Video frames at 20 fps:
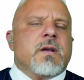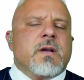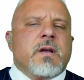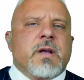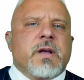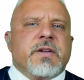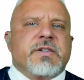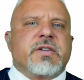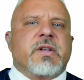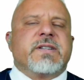
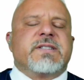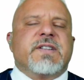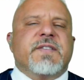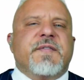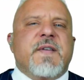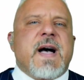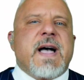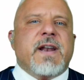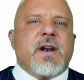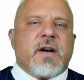So let's
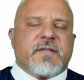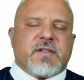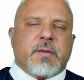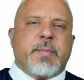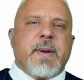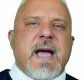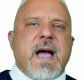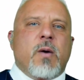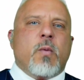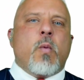define off the
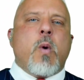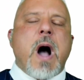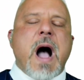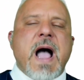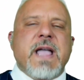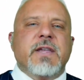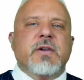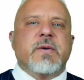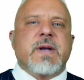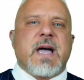bat why
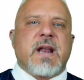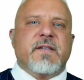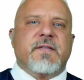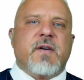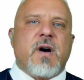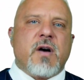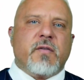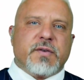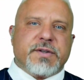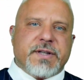you got
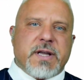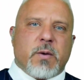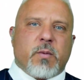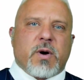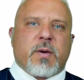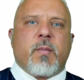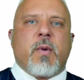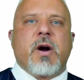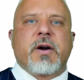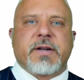involved with network
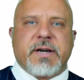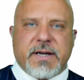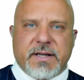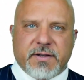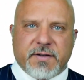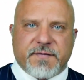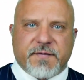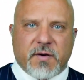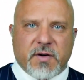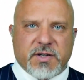marketing in the
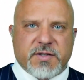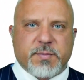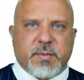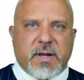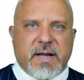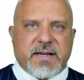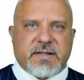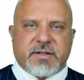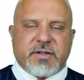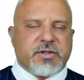first
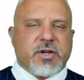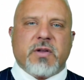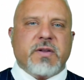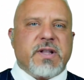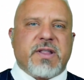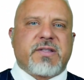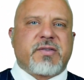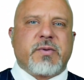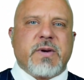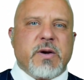place. There's only
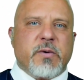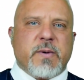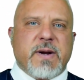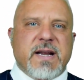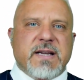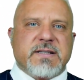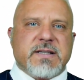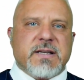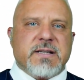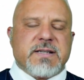3
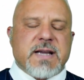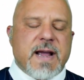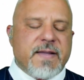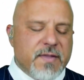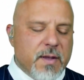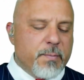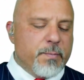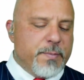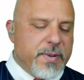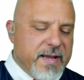reasons. And the
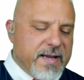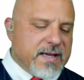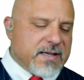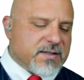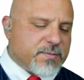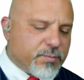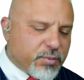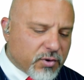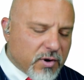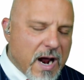biggest
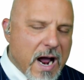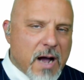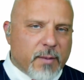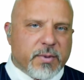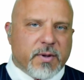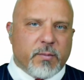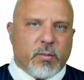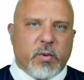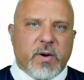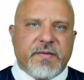
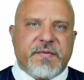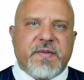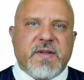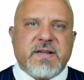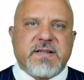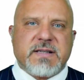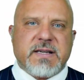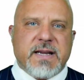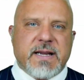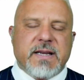problem with
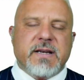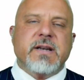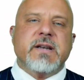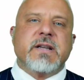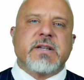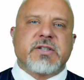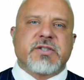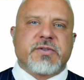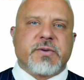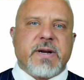this
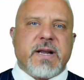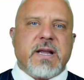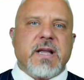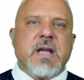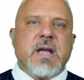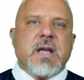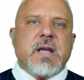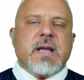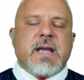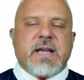industry
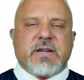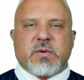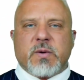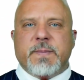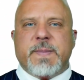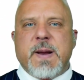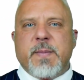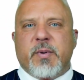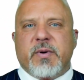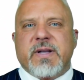is when
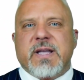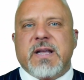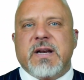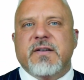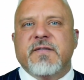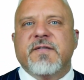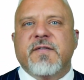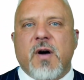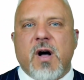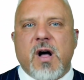people get
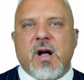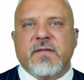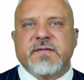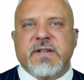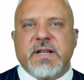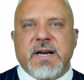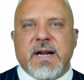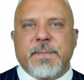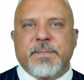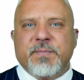involved in
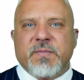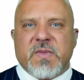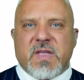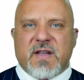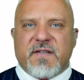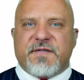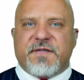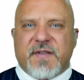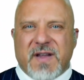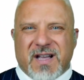it, they
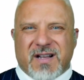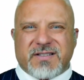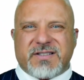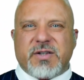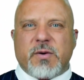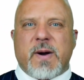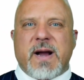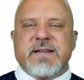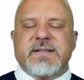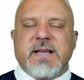fail
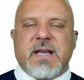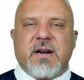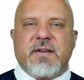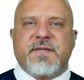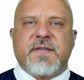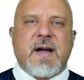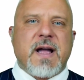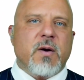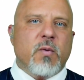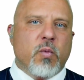to
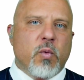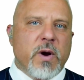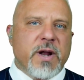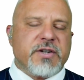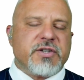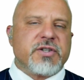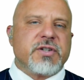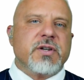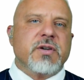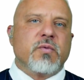identify
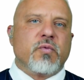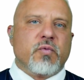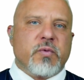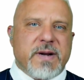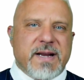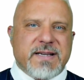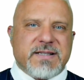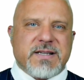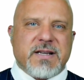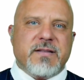which
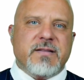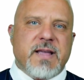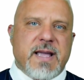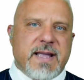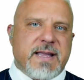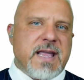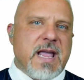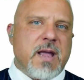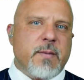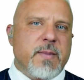reason they
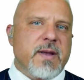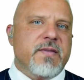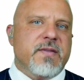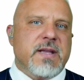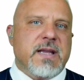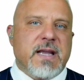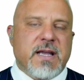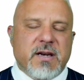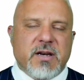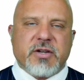came in the
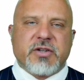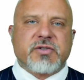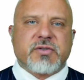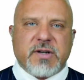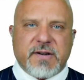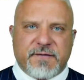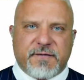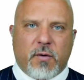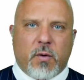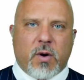industry
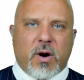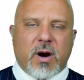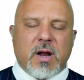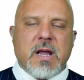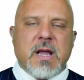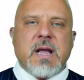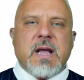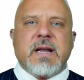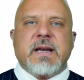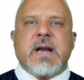for.
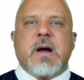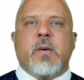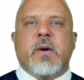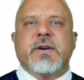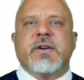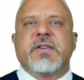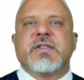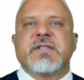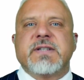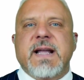Now
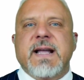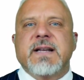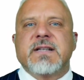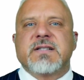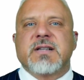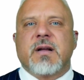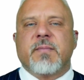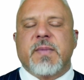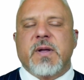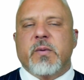understand
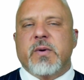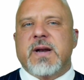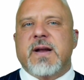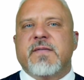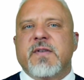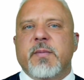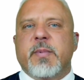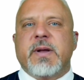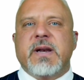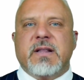something. When
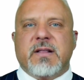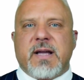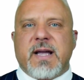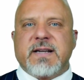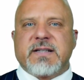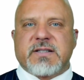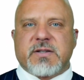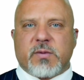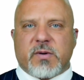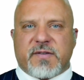everybody likes
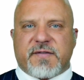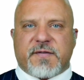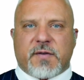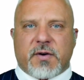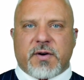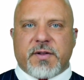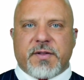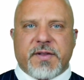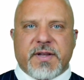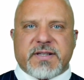to refer
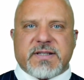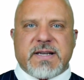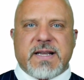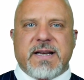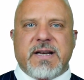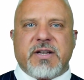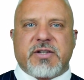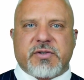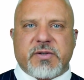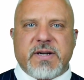to this
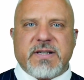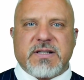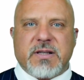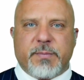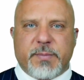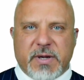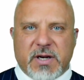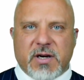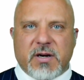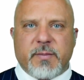industry as the
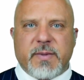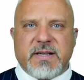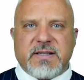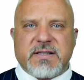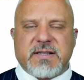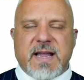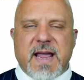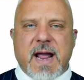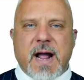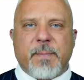pyramid
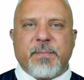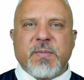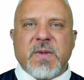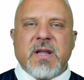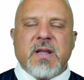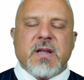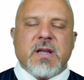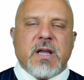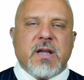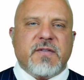scam,
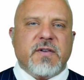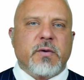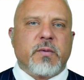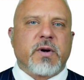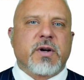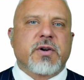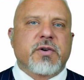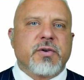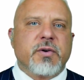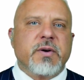if you're
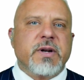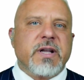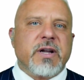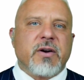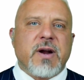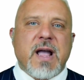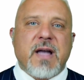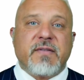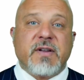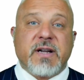recruiting or
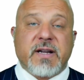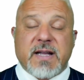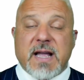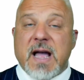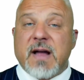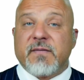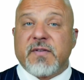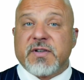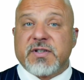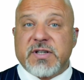having a
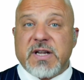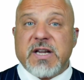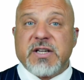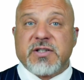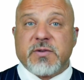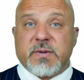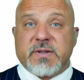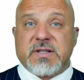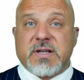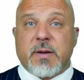conversation
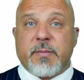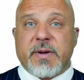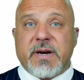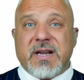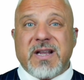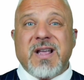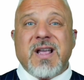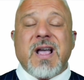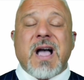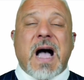with somebody,
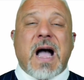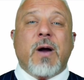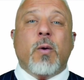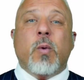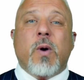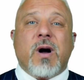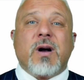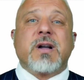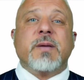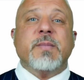I
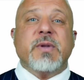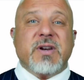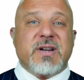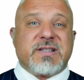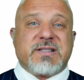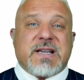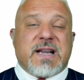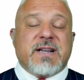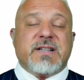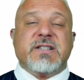welcome you to
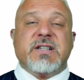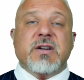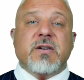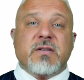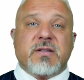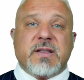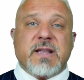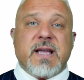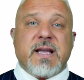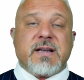say 2
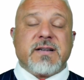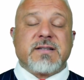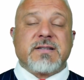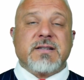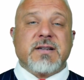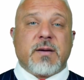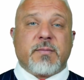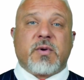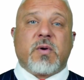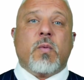things.
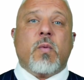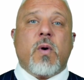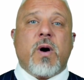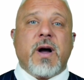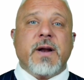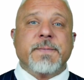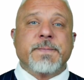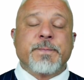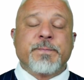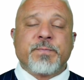Number
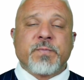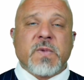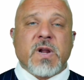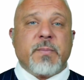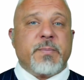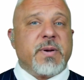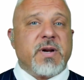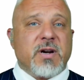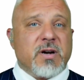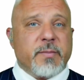1, a
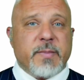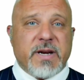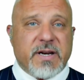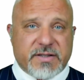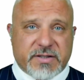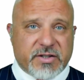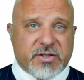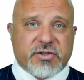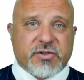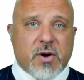pyramid is
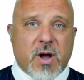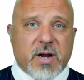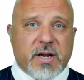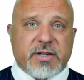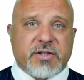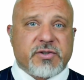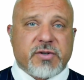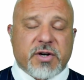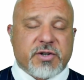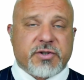the strongest
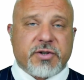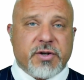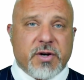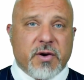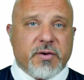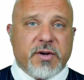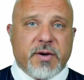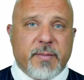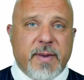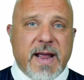structure known
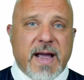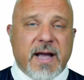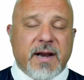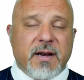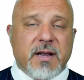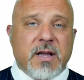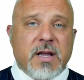to man.